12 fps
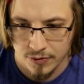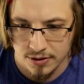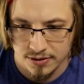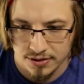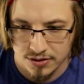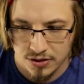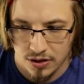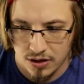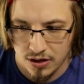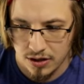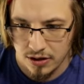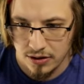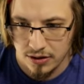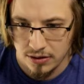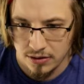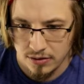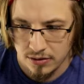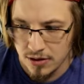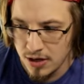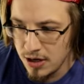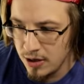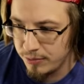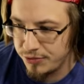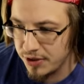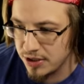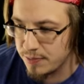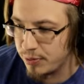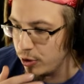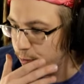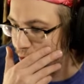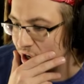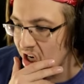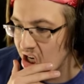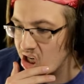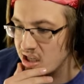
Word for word: Discard. Does Blueprint